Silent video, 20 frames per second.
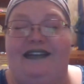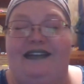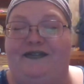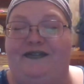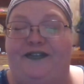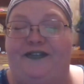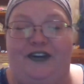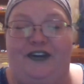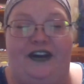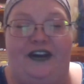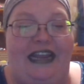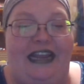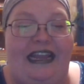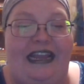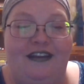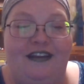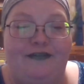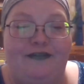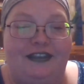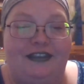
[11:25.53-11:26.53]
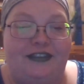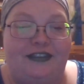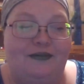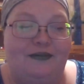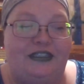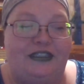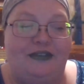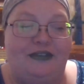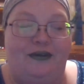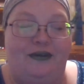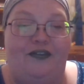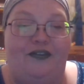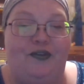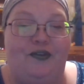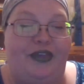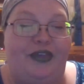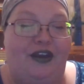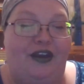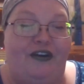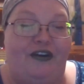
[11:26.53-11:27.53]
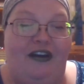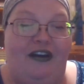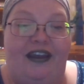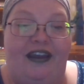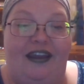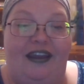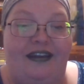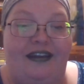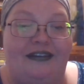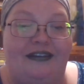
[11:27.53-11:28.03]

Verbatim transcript: for any reason whatsoever without crying.